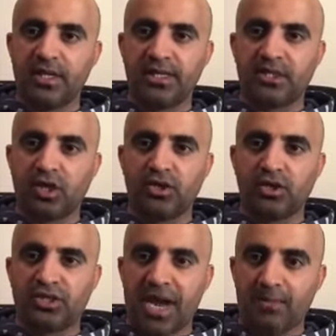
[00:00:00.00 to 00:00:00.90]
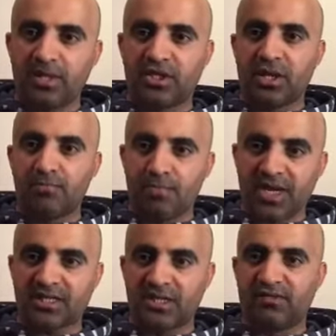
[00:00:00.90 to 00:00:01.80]
is going to damage them
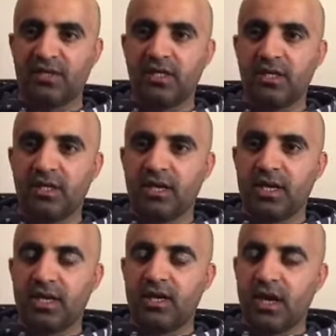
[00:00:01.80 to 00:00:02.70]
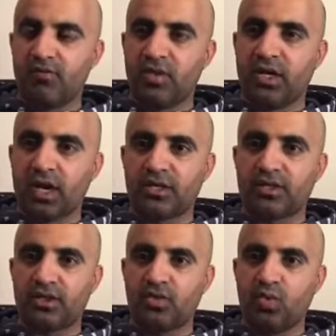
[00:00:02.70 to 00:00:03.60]
massively in regards
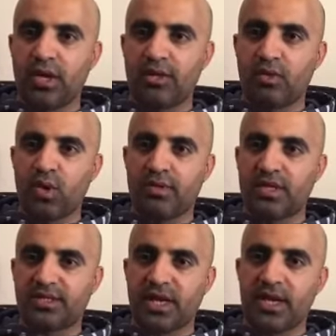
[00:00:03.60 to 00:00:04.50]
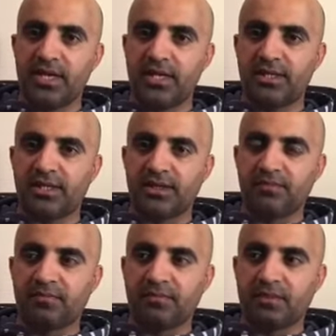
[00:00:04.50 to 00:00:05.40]
to where their standing is.
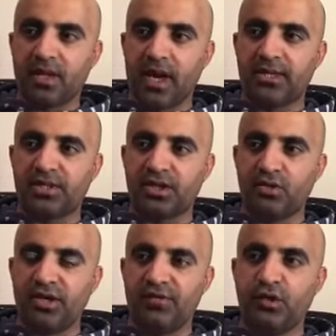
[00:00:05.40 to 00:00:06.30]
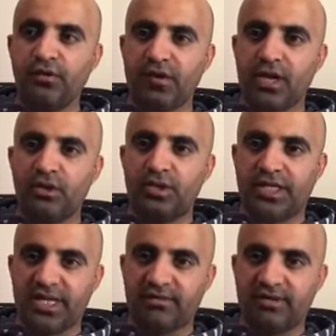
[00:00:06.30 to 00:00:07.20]
And so if you value
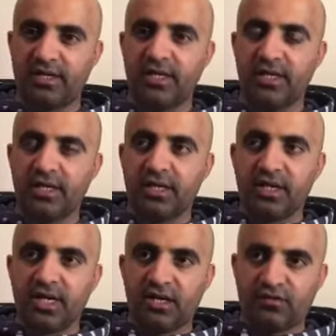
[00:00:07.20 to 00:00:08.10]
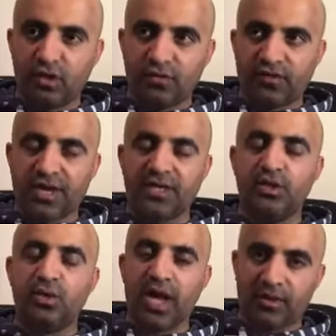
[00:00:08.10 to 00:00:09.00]
safety, if you
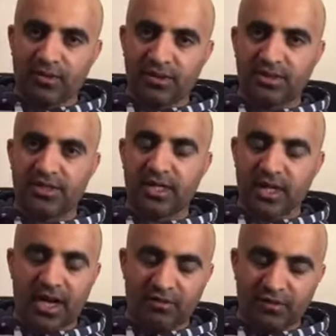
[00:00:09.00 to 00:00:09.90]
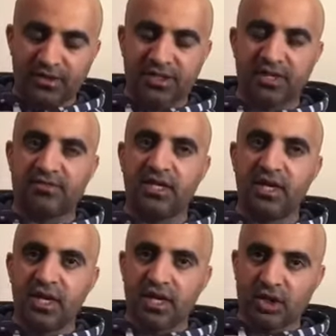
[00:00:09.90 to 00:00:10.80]
value health and
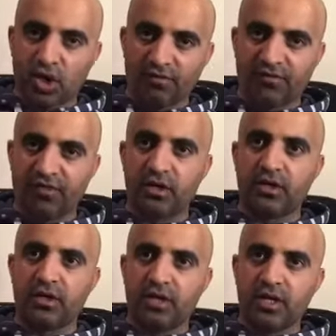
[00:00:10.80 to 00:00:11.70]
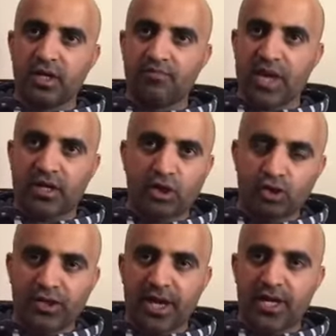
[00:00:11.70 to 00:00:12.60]
safety, comfort, a
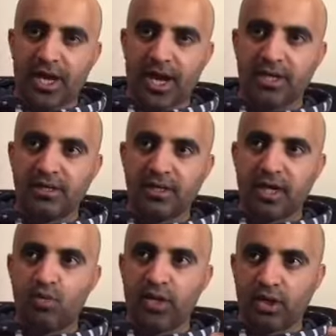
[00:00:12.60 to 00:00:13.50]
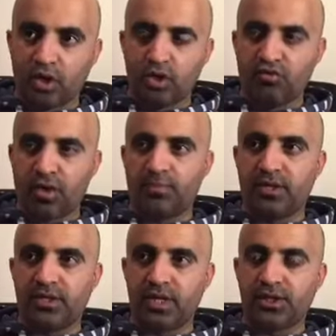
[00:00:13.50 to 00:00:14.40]
good airline with a good
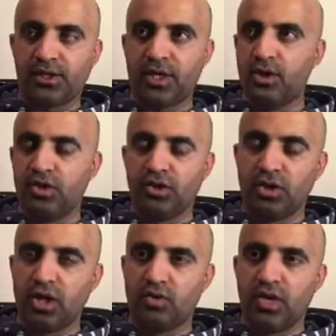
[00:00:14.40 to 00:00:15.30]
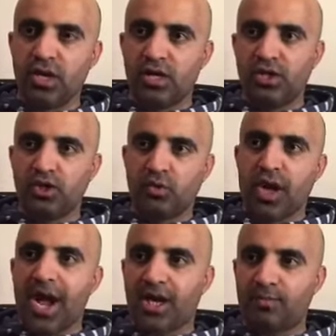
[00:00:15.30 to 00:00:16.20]
reputation, and you don't
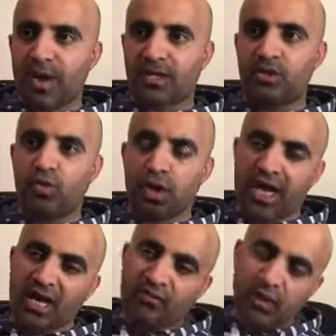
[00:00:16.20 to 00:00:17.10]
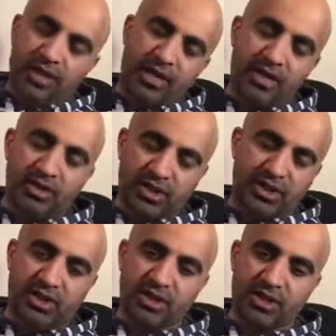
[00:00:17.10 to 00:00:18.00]
hark back to what life was like in the
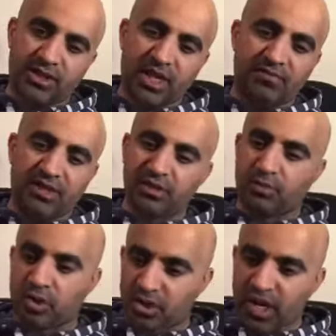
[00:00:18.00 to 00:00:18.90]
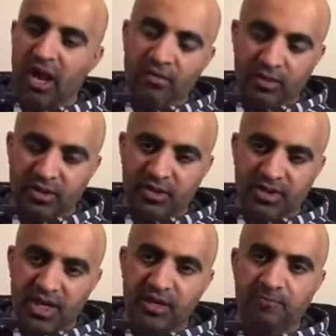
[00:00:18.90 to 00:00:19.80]
60s and 70s, because you'll never be the
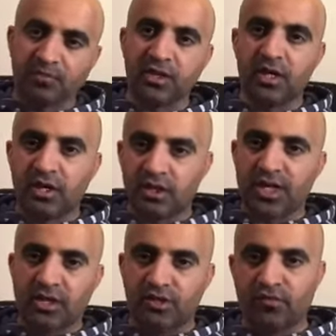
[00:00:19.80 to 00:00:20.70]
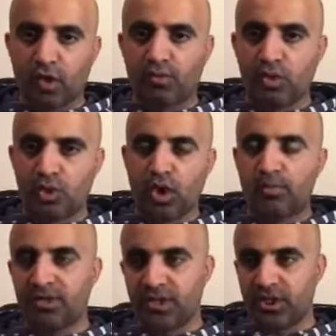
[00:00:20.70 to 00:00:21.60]
same, because now you've got more
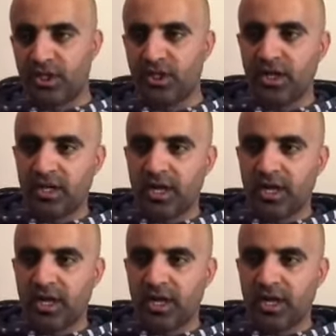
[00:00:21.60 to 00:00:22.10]
competition.